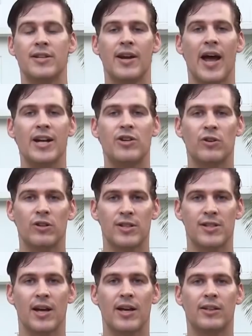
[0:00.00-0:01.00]
There's a
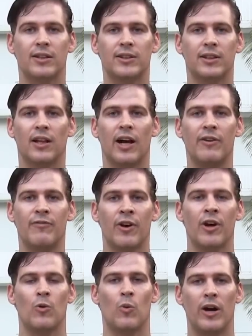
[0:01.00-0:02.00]
natural cycle to life
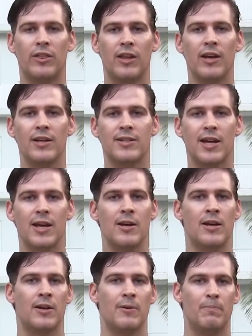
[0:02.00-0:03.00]
where things
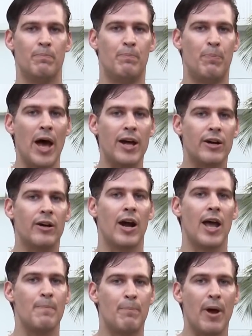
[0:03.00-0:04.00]
get
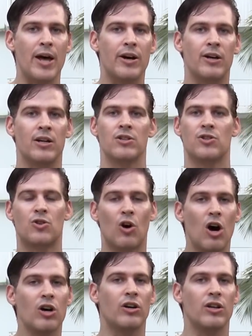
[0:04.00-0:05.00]
better and better,
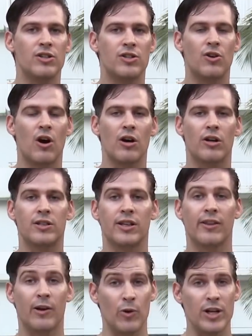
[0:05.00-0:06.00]
stronger and stronger,
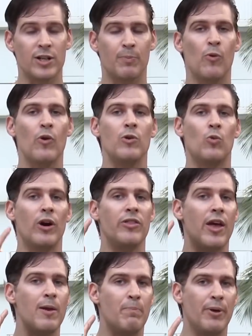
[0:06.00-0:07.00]
till they reach a point
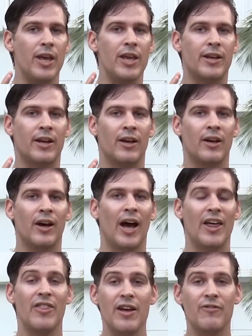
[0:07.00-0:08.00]
where they peak.
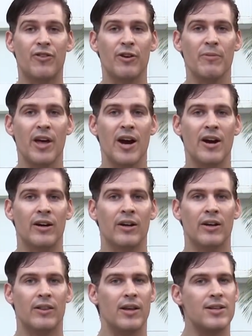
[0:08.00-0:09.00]
And then from there,
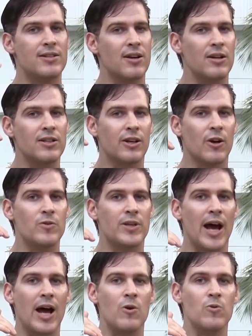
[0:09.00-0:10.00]
they start to go
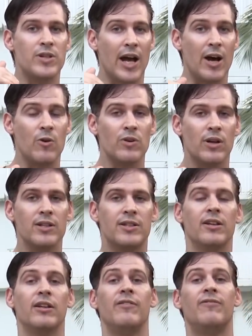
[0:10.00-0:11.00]
down, down,
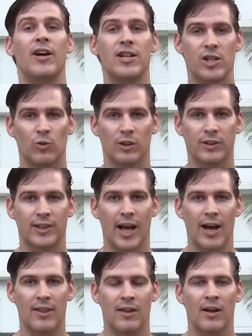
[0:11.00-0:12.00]
until eventual
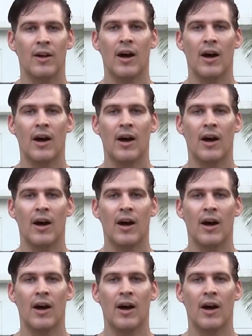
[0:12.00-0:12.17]
death.